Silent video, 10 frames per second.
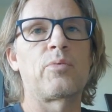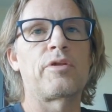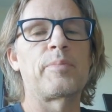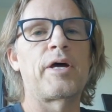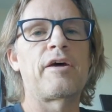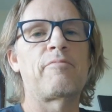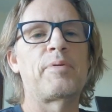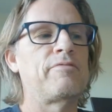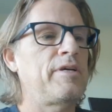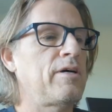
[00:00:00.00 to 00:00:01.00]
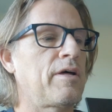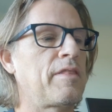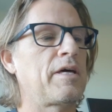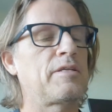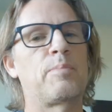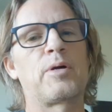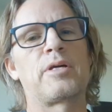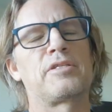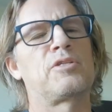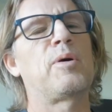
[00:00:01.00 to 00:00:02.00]
with my FPV on this
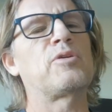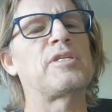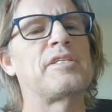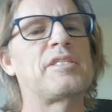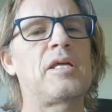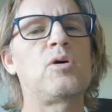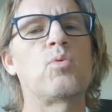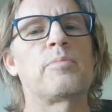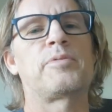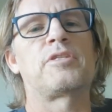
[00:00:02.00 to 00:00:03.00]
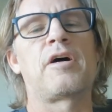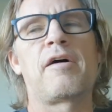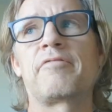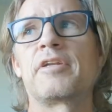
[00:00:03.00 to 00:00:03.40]
because it's mostly Cinewhoop stuff,